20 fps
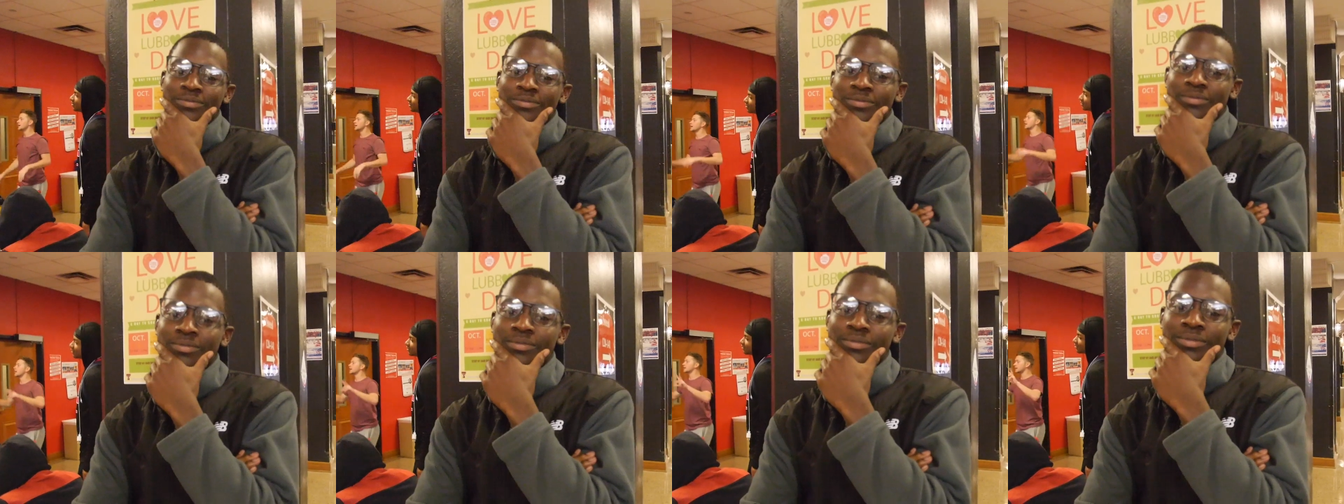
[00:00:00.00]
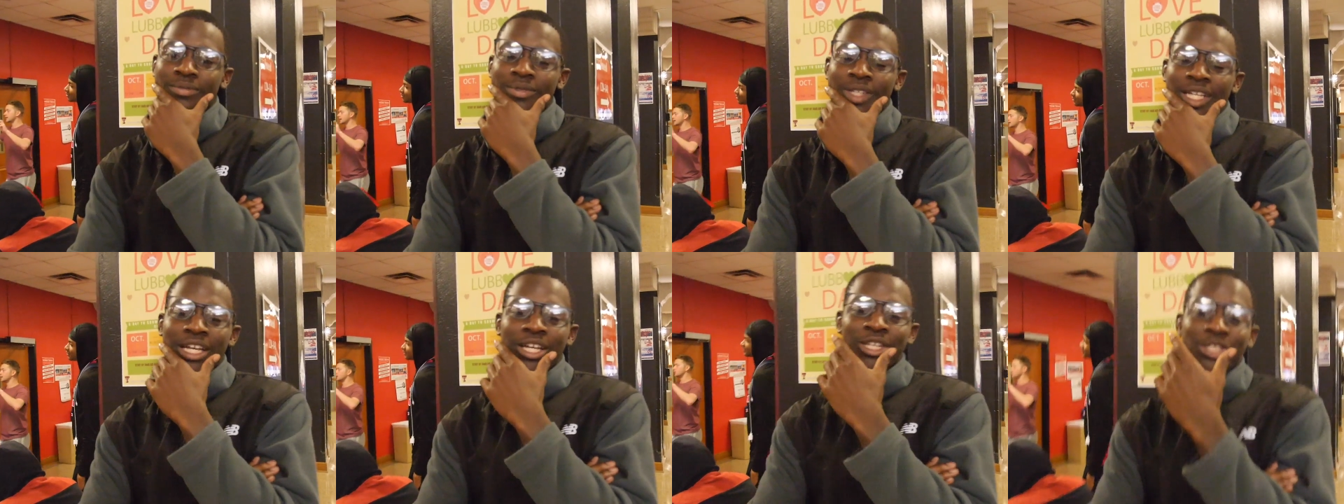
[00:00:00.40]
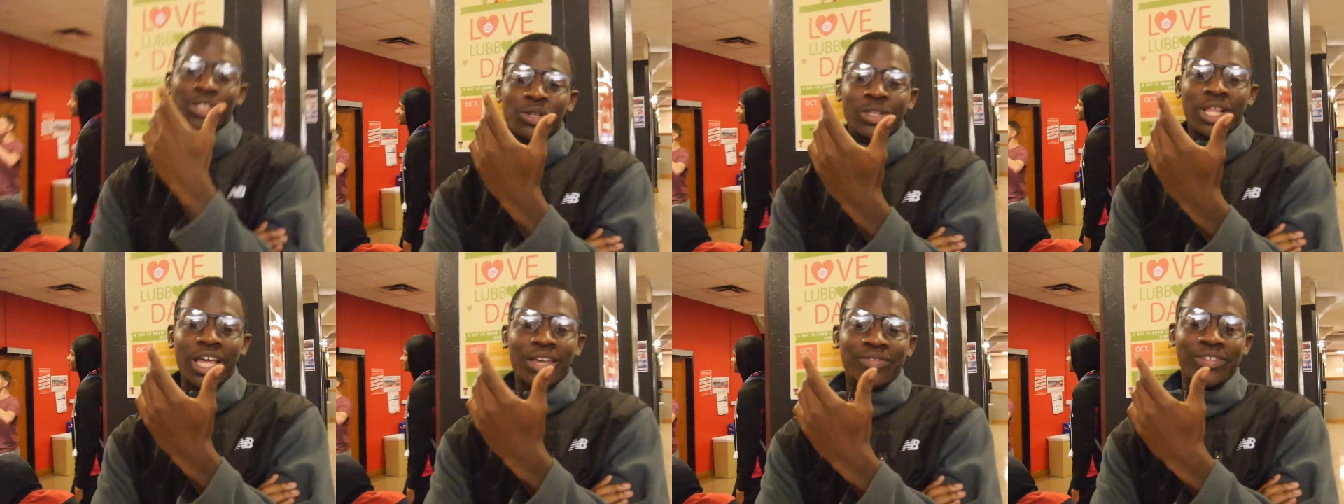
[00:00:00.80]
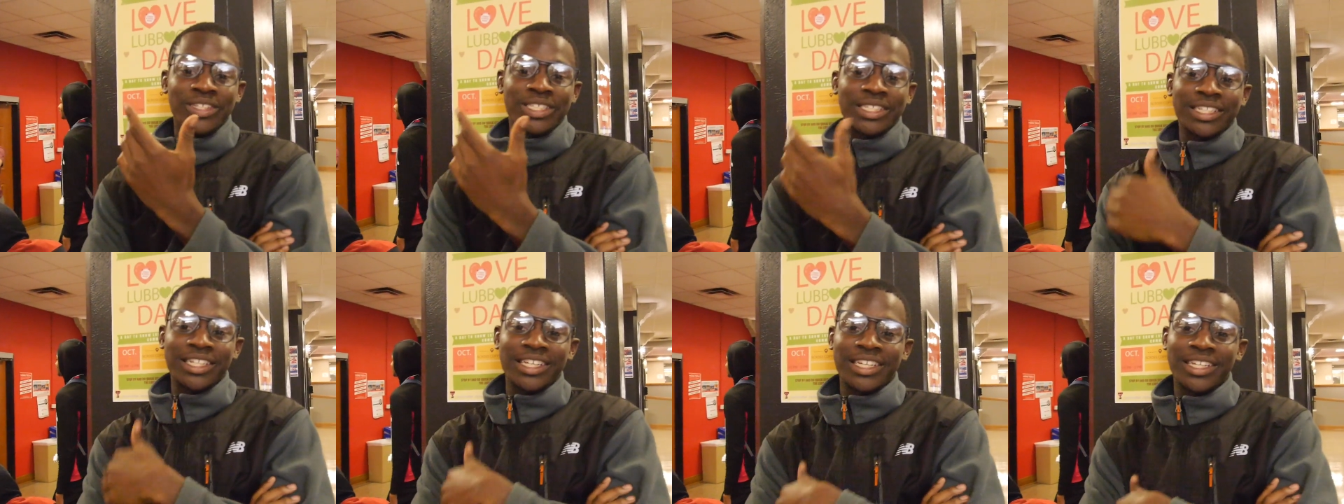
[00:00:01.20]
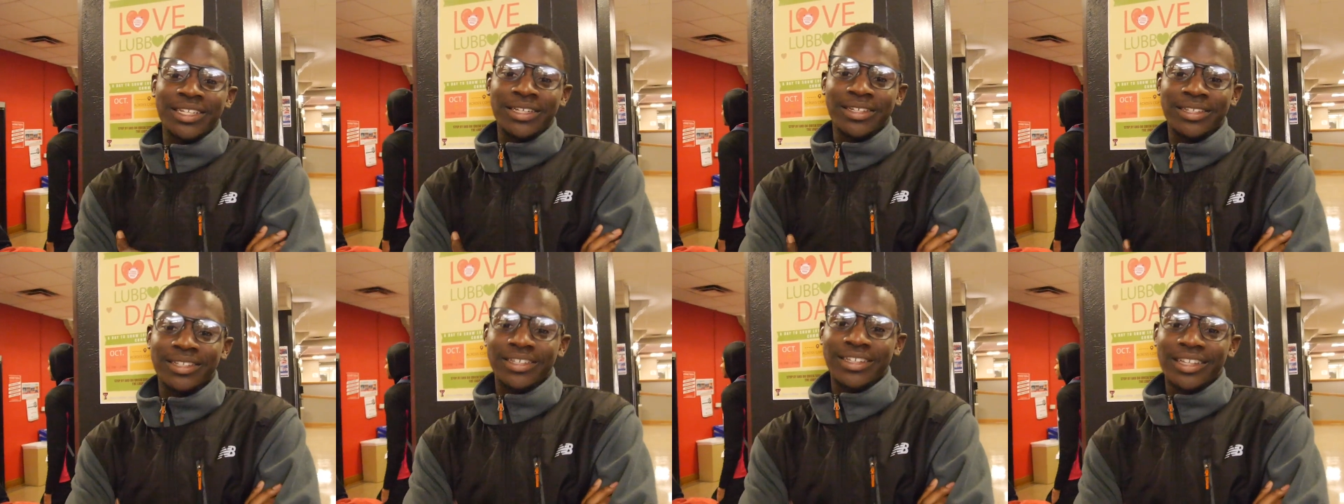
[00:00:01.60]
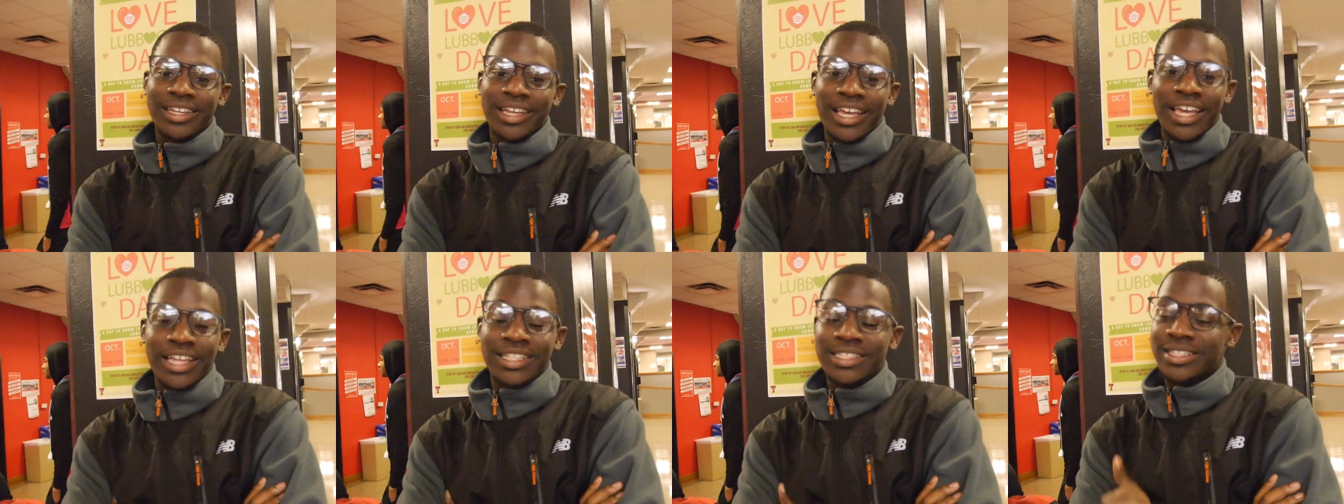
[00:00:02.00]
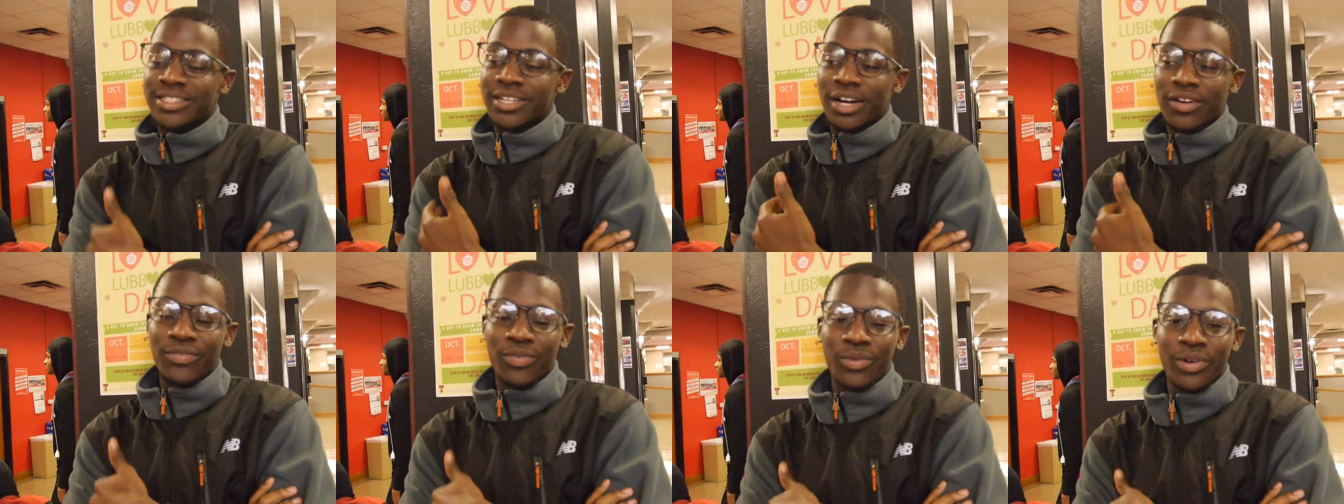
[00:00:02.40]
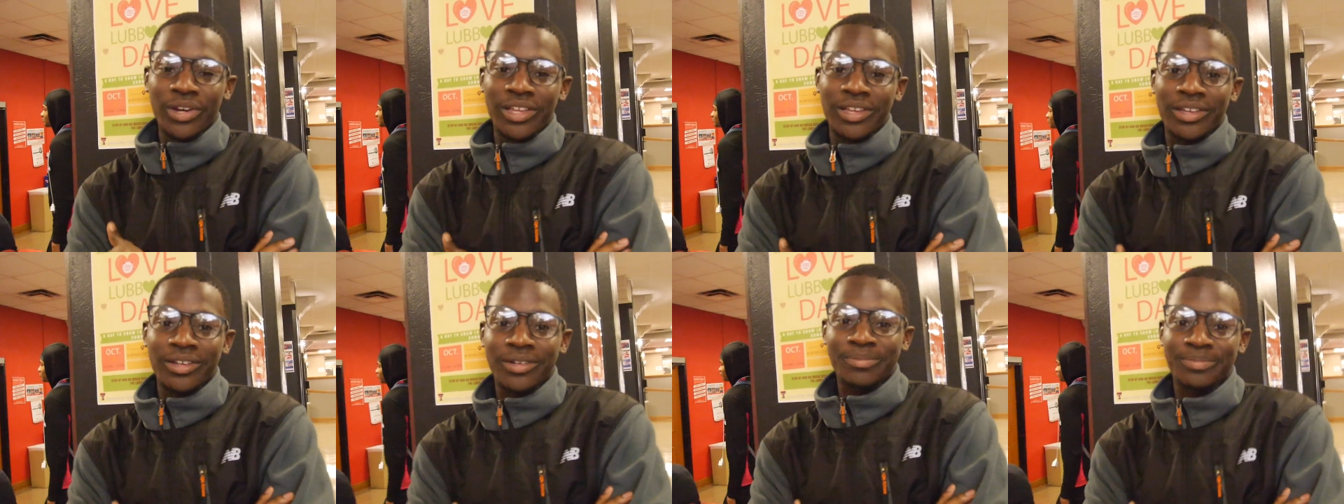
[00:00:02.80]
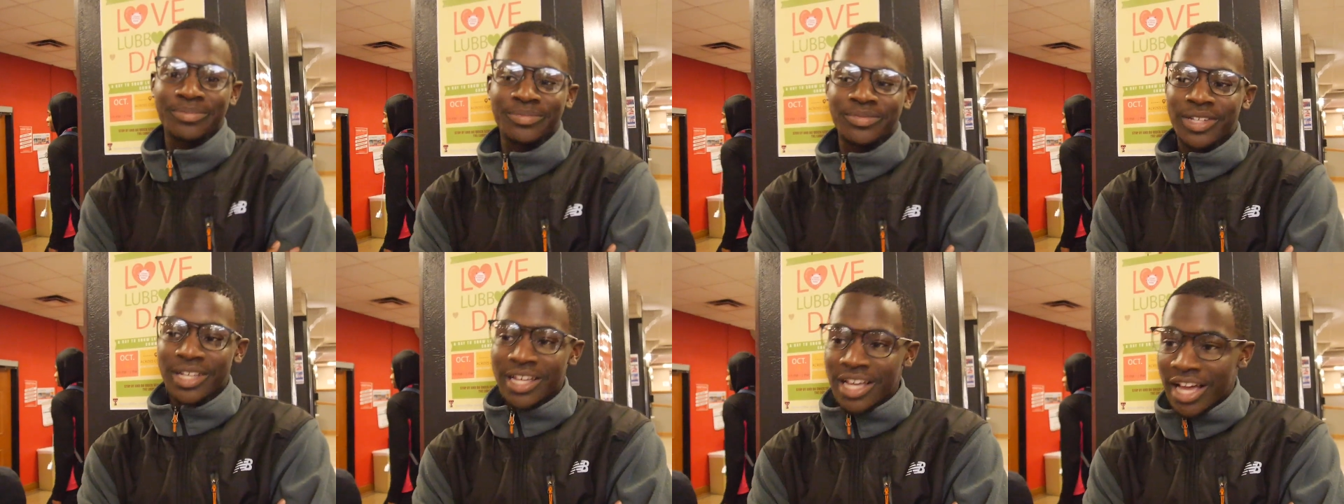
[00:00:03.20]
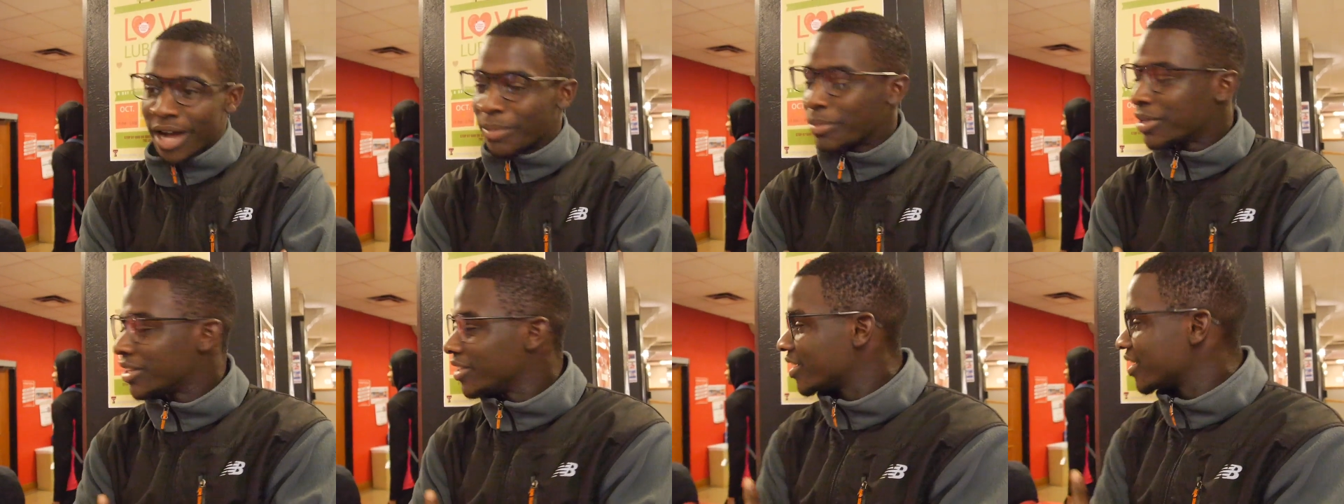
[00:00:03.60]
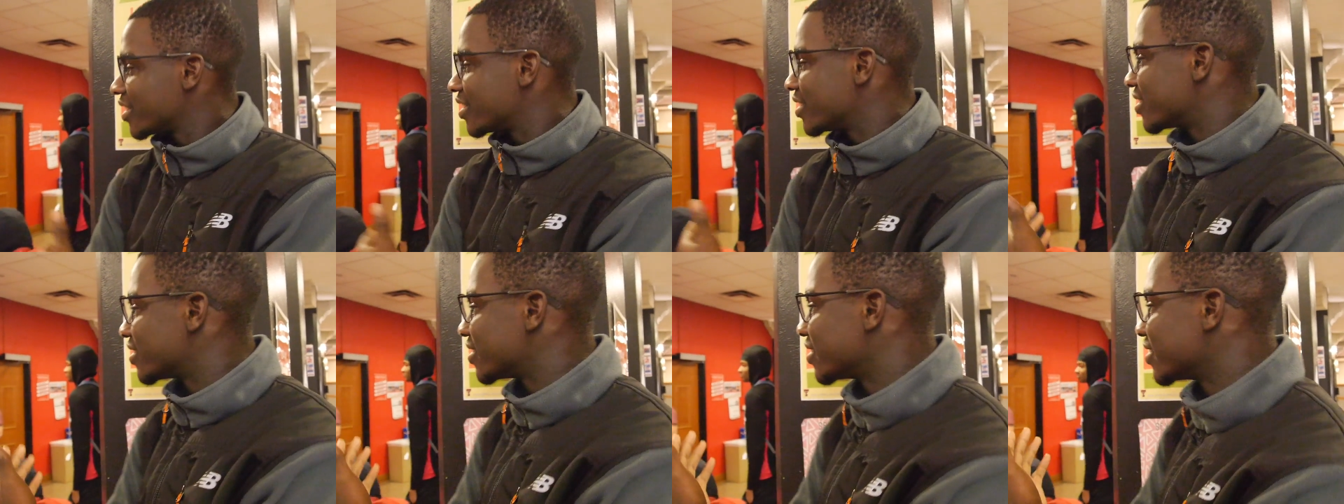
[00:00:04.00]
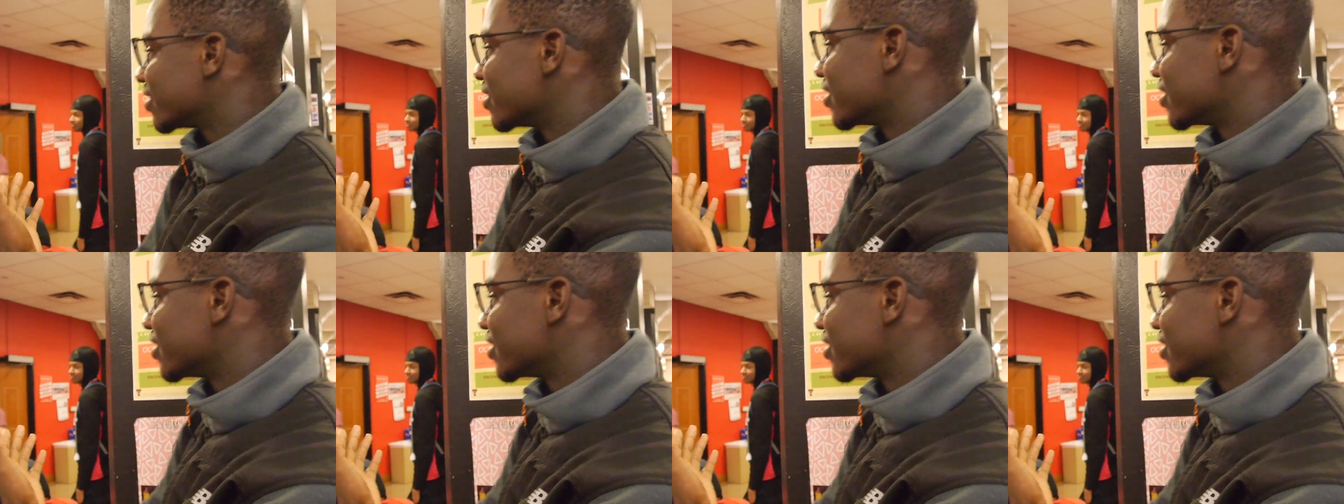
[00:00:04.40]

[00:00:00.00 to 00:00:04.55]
question. So life at Sneed, it's a tough one here. I mean, look at this.